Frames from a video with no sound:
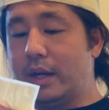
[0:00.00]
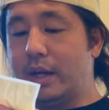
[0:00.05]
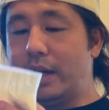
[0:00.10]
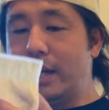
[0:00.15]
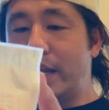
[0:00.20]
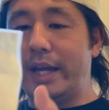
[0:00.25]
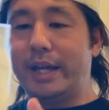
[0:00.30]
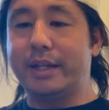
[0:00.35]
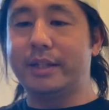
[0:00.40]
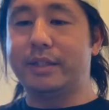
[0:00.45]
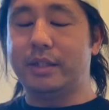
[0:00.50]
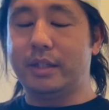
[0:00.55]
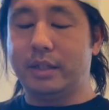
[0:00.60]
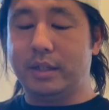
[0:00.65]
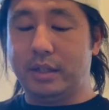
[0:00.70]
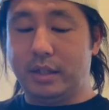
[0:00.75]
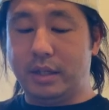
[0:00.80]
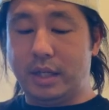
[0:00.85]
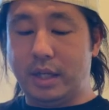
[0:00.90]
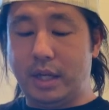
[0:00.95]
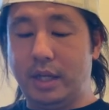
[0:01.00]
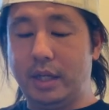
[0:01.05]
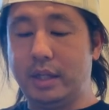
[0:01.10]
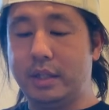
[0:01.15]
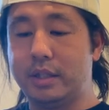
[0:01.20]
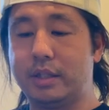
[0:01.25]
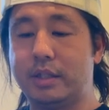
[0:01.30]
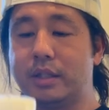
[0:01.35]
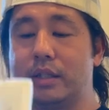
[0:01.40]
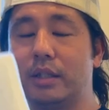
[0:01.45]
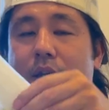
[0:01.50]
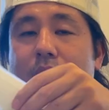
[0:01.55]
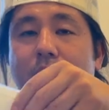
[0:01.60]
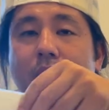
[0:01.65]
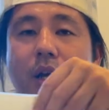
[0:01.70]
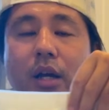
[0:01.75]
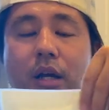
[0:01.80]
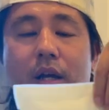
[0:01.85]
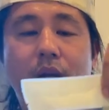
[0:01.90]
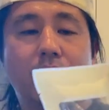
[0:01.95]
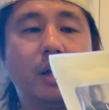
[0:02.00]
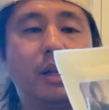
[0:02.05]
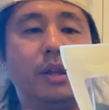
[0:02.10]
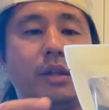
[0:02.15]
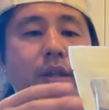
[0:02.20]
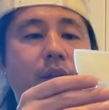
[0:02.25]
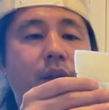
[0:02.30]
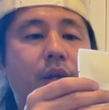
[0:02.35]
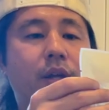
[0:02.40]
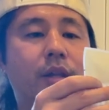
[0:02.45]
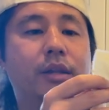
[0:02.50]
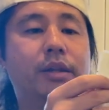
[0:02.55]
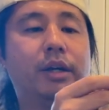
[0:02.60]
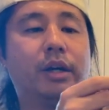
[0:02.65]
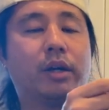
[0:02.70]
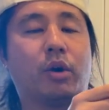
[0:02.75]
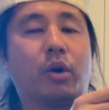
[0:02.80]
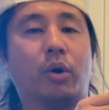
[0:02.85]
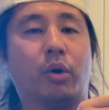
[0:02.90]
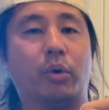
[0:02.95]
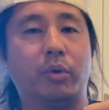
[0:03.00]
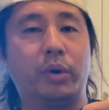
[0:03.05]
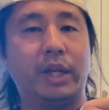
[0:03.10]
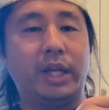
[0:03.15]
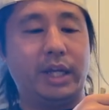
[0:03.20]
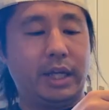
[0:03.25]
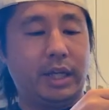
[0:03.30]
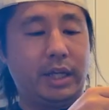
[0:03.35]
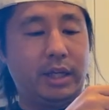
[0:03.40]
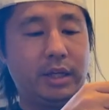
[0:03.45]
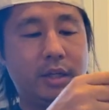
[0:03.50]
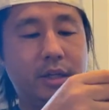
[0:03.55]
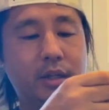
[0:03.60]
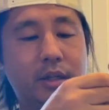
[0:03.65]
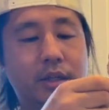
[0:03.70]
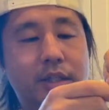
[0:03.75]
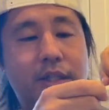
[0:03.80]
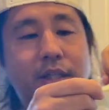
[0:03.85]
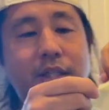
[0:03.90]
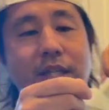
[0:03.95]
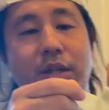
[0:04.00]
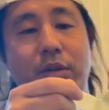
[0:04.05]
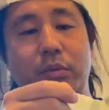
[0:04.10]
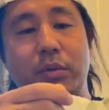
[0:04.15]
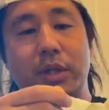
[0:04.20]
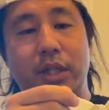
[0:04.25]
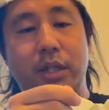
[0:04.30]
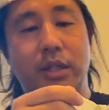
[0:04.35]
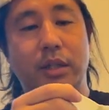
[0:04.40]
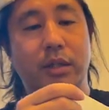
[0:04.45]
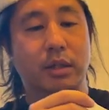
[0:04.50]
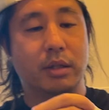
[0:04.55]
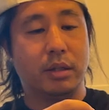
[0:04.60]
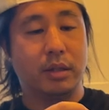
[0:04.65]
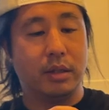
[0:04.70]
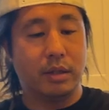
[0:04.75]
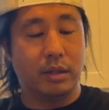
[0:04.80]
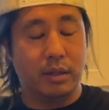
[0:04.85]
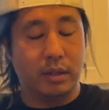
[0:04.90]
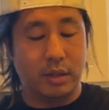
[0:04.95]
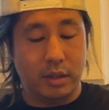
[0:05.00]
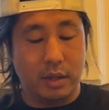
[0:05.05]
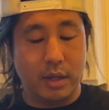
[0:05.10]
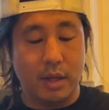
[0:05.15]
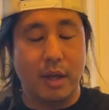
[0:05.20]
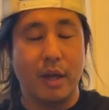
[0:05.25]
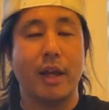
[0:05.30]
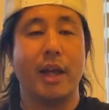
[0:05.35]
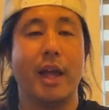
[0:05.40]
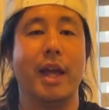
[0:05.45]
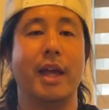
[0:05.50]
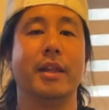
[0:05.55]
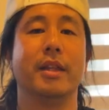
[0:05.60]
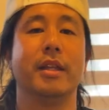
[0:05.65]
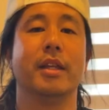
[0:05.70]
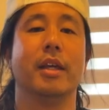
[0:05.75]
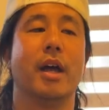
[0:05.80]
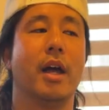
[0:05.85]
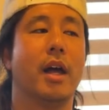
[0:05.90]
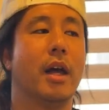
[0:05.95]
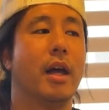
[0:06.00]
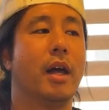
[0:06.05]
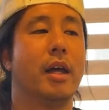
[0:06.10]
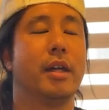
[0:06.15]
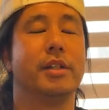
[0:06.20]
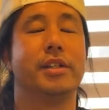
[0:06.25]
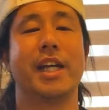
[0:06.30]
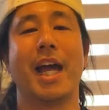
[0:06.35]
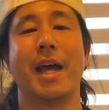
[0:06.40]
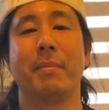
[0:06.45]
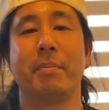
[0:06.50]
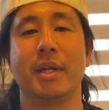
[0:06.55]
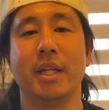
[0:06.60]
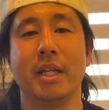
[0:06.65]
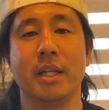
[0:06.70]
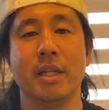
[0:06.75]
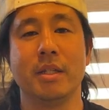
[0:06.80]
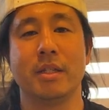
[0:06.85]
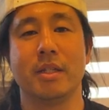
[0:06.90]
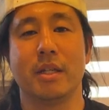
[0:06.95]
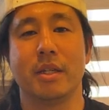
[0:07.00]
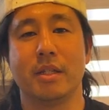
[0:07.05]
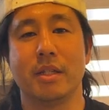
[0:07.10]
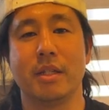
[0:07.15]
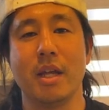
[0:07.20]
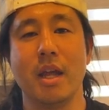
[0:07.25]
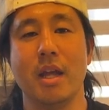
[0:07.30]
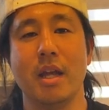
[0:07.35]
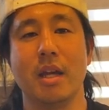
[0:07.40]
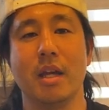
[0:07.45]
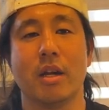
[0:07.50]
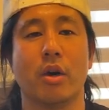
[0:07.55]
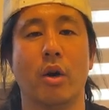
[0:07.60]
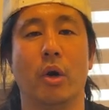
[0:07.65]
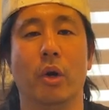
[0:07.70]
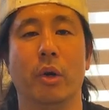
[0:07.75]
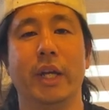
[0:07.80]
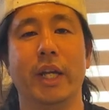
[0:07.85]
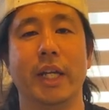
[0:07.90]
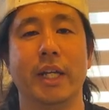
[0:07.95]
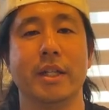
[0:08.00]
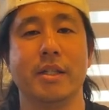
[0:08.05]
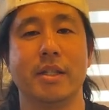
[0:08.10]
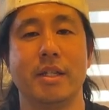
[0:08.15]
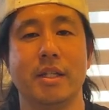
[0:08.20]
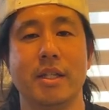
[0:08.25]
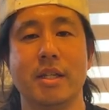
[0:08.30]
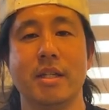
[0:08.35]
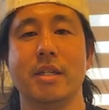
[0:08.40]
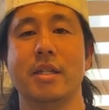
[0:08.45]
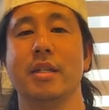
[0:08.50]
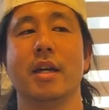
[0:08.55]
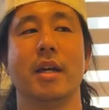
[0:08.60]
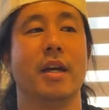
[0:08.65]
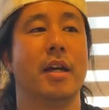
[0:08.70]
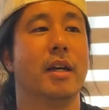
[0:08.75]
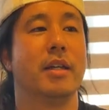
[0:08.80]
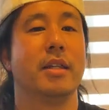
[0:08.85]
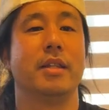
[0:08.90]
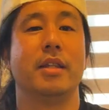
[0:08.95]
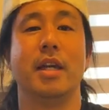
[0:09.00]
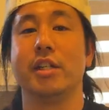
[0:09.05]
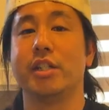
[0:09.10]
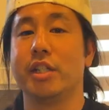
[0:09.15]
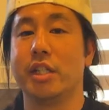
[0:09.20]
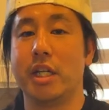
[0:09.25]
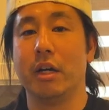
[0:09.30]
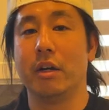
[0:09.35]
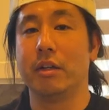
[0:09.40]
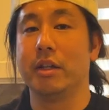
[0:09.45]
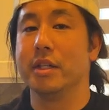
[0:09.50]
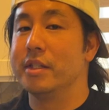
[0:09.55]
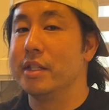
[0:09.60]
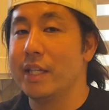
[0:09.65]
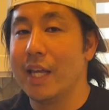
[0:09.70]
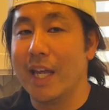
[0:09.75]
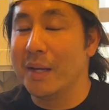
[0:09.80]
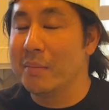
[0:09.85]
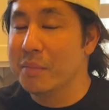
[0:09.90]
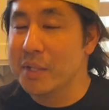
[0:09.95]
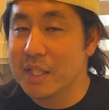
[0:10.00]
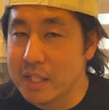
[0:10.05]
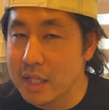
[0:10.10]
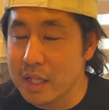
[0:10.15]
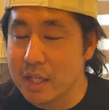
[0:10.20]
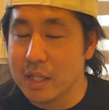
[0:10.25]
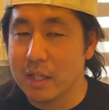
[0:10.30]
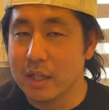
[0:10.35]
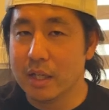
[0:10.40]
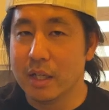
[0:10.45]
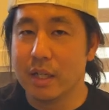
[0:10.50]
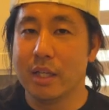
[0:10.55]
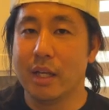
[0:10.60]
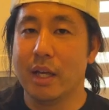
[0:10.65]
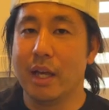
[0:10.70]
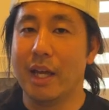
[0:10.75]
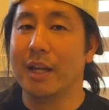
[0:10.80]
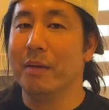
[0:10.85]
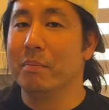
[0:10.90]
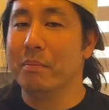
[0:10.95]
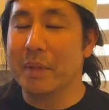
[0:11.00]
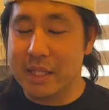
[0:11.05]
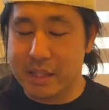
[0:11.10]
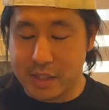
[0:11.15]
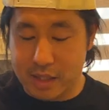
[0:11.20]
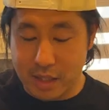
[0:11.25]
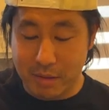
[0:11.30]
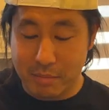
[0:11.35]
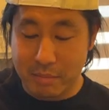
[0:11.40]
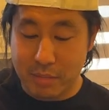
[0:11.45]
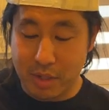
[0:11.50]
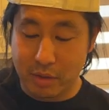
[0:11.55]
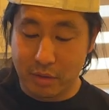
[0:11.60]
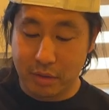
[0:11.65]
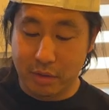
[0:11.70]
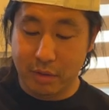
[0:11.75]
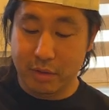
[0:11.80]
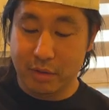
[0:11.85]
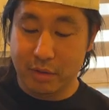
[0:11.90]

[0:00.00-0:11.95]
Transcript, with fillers: Next, it's the Korean seaweed. And Japanese sea, Korean sea, they share the same sea and it meets in the middle.